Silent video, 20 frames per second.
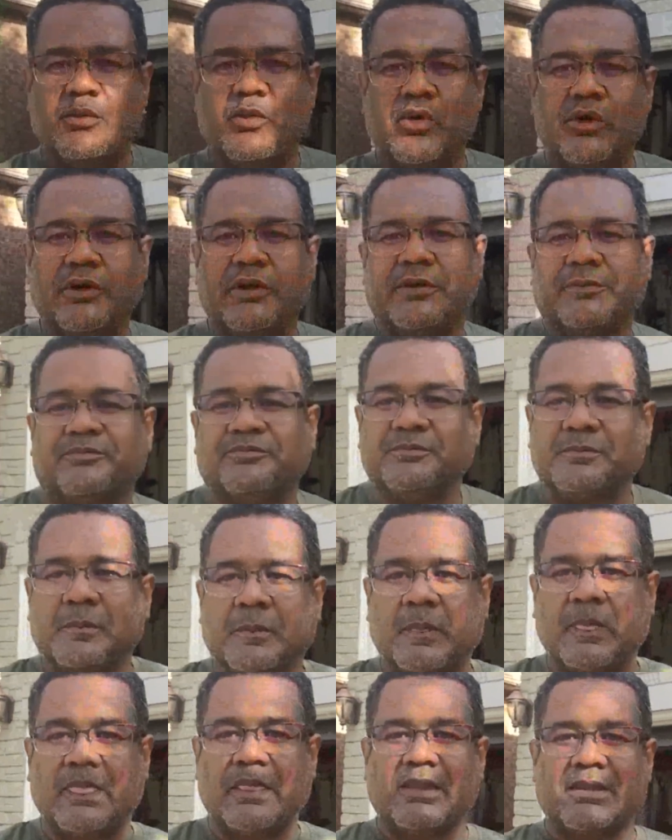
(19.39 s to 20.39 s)
Good morning.
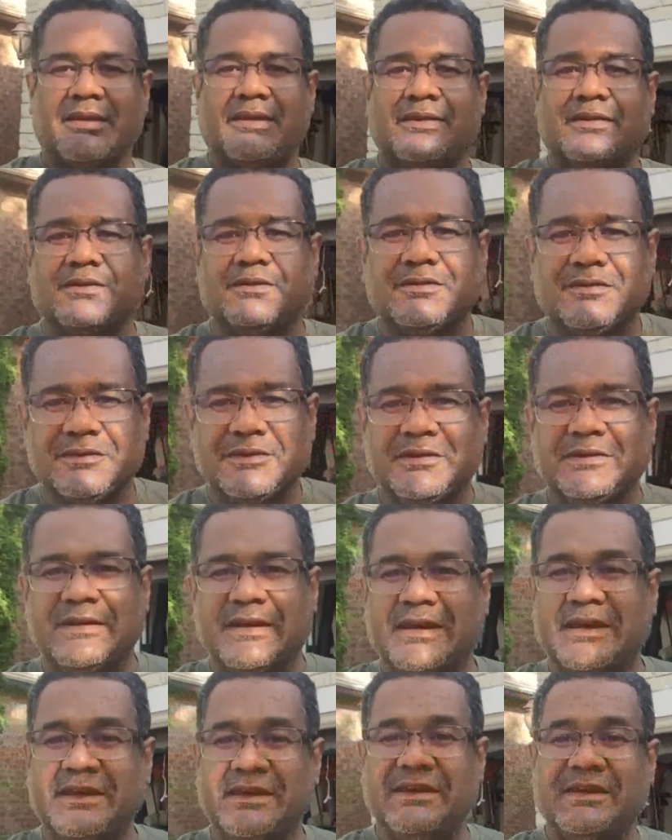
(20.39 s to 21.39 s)

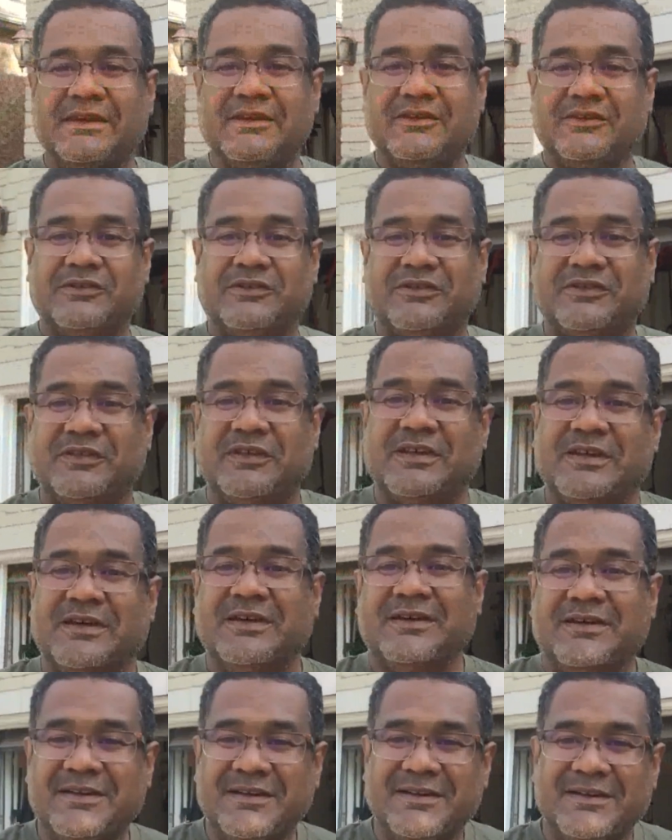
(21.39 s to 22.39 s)
Today is
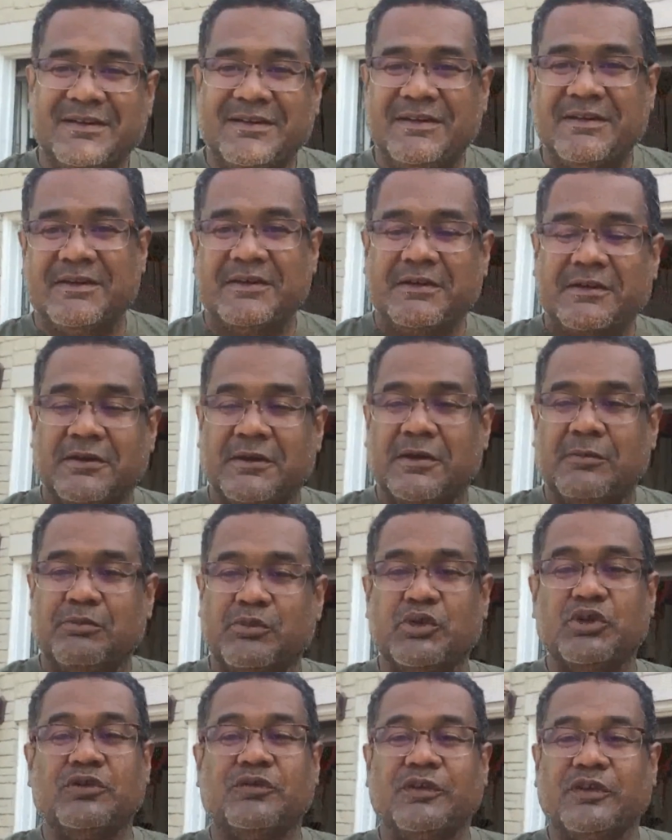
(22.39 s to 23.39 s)

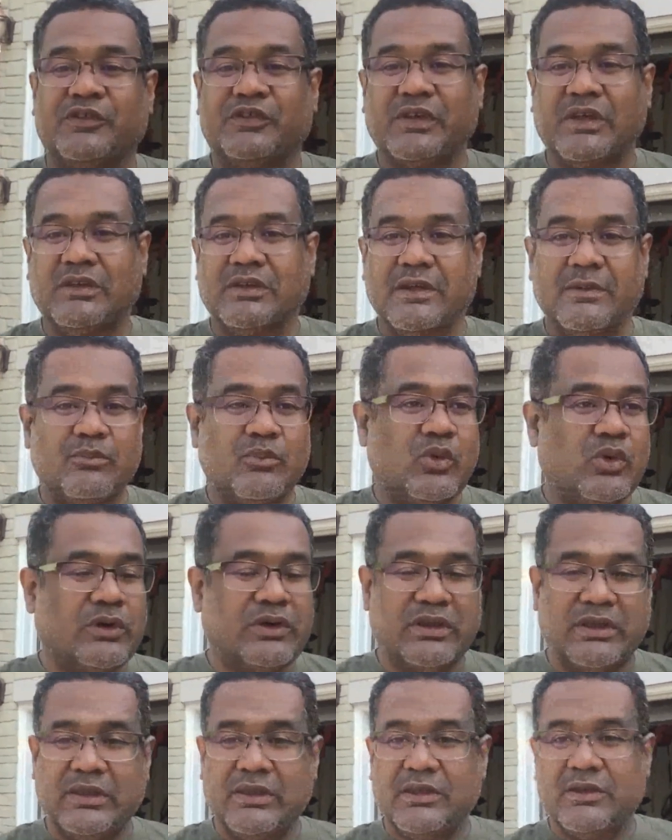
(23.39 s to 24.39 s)
beautiful Sunday
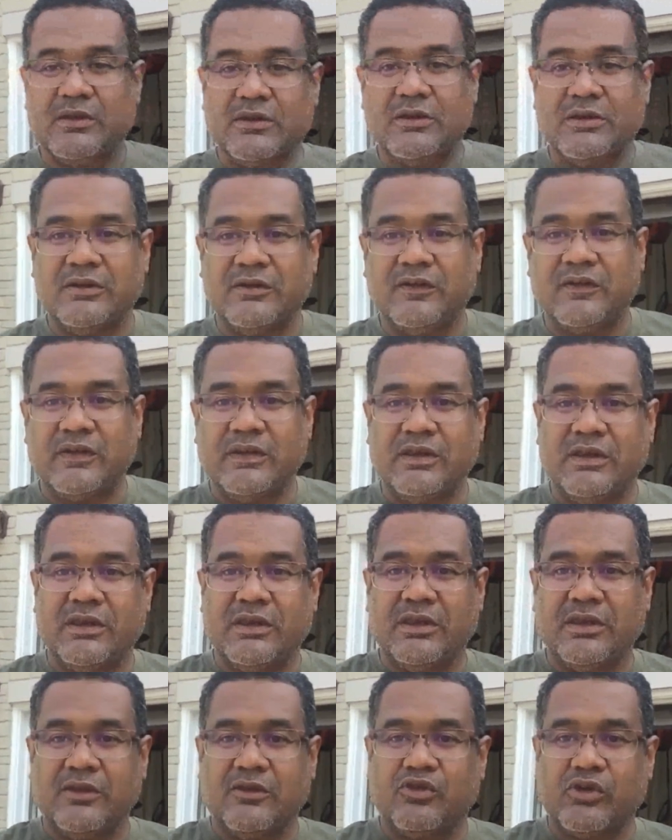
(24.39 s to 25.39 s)
morning here in
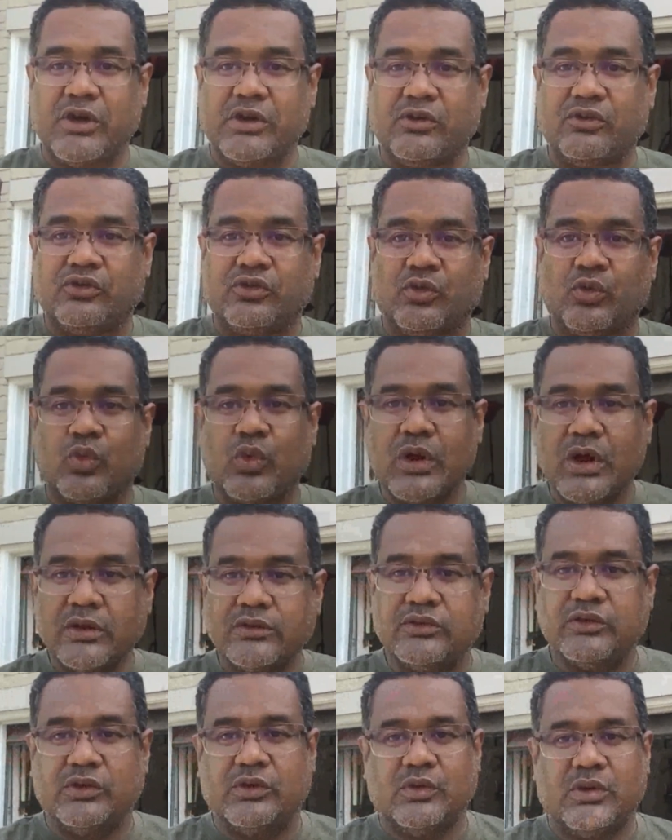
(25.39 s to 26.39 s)
the Greater
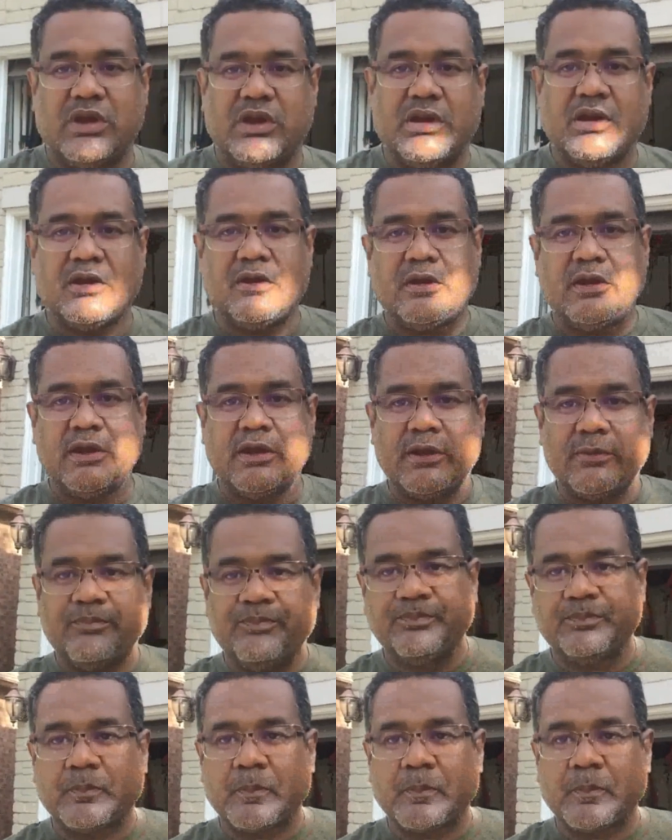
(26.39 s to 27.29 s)
Toronto area.